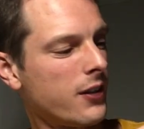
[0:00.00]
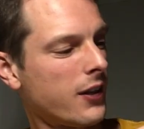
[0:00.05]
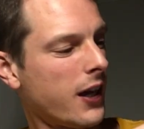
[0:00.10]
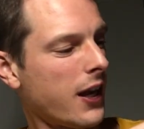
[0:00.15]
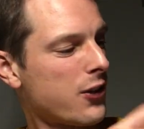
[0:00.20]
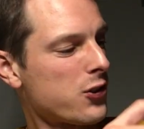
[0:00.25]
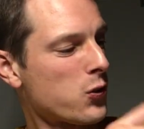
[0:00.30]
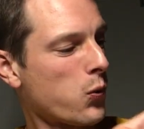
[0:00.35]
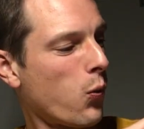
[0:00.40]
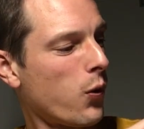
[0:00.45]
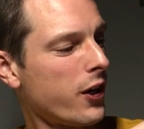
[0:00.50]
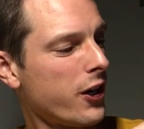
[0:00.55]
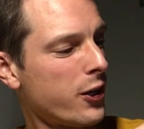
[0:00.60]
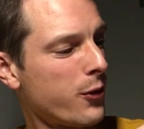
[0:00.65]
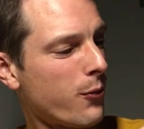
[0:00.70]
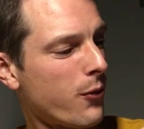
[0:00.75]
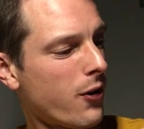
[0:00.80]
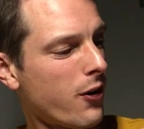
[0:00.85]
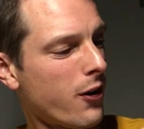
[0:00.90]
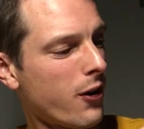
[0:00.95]
I got 20
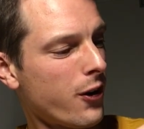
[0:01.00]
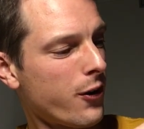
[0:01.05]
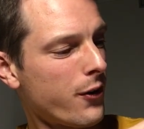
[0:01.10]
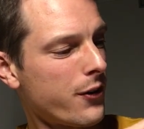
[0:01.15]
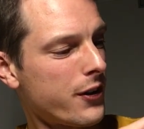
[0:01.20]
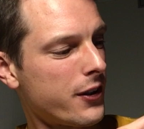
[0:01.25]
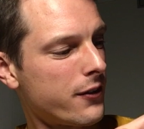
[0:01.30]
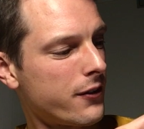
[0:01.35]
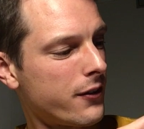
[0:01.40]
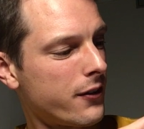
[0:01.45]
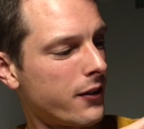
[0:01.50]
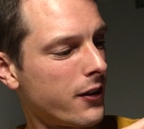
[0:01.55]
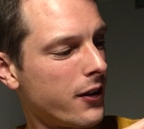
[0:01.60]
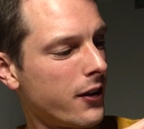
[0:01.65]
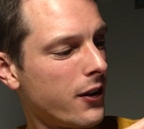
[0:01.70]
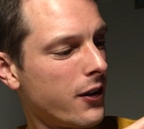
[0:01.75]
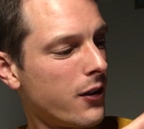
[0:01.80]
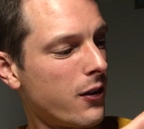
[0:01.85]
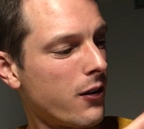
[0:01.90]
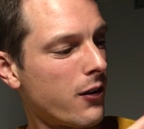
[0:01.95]
tomorrow, and then
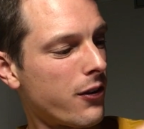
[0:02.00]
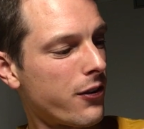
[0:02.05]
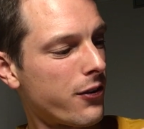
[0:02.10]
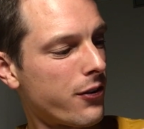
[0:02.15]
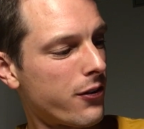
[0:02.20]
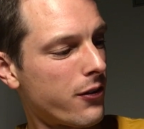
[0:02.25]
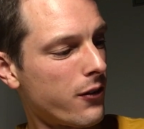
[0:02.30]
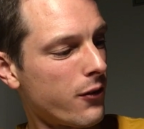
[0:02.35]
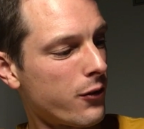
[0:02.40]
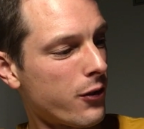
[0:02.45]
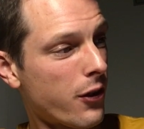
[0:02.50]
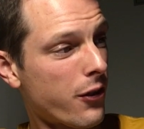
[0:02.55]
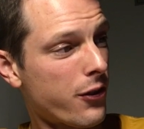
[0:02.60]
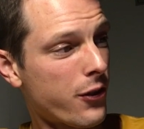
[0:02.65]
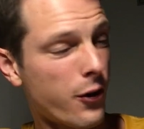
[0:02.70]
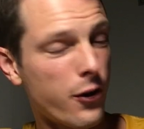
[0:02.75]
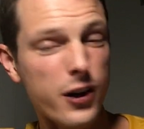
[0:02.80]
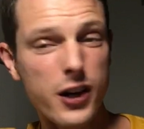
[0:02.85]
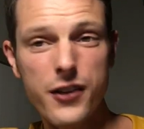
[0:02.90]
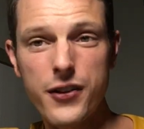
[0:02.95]
on the
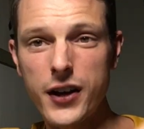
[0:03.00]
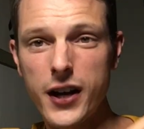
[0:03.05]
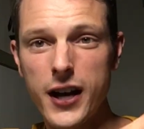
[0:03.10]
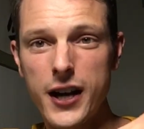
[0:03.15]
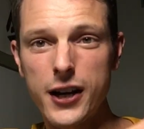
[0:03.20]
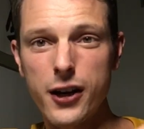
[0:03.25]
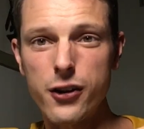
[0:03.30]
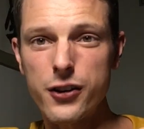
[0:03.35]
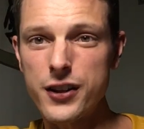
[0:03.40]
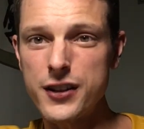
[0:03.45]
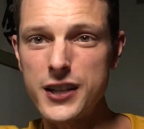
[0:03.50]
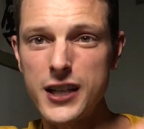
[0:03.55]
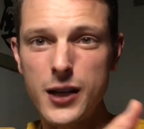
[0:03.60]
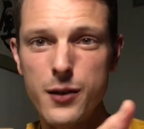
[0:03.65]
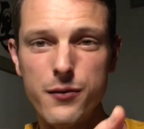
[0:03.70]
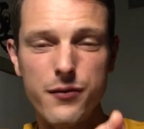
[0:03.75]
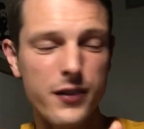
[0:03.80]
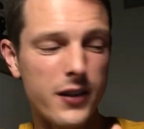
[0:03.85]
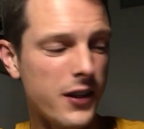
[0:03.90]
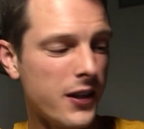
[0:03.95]
30th, I got to go to the
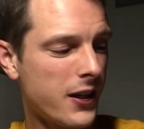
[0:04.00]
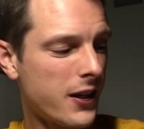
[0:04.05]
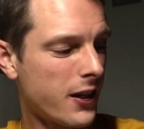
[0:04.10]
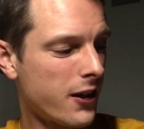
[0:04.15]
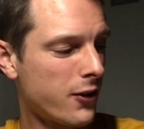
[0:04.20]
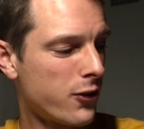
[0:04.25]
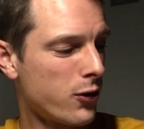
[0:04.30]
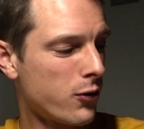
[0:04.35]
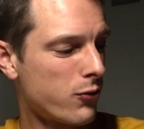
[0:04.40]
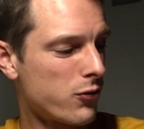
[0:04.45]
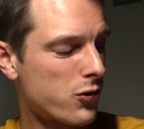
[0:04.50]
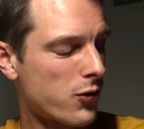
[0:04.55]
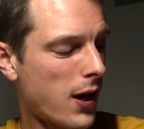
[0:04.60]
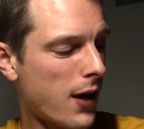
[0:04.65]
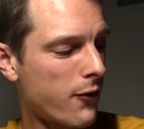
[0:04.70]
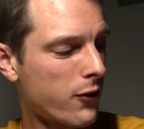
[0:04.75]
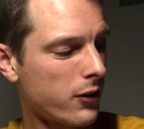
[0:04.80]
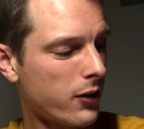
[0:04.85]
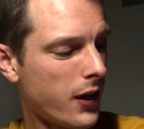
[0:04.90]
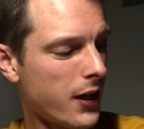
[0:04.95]
DMV, get a new
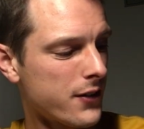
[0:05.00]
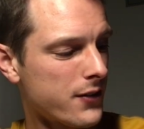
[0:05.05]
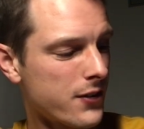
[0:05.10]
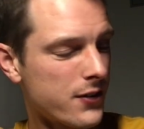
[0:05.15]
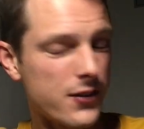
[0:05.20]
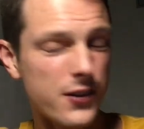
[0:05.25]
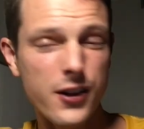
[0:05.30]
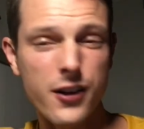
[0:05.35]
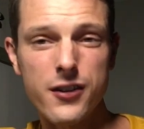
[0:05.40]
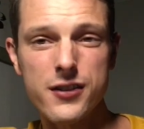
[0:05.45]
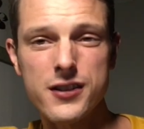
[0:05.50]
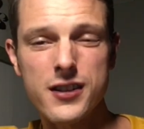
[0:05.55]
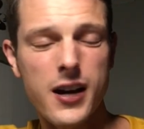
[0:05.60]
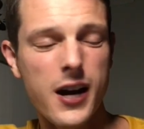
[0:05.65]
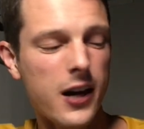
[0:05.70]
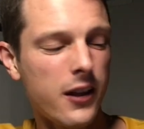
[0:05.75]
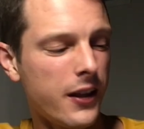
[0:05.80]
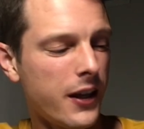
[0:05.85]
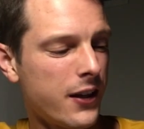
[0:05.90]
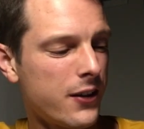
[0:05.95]
driver license here in
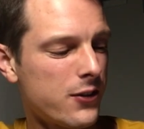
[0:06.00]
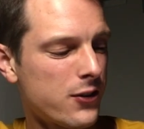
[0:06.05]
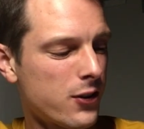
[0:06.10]
Thailand.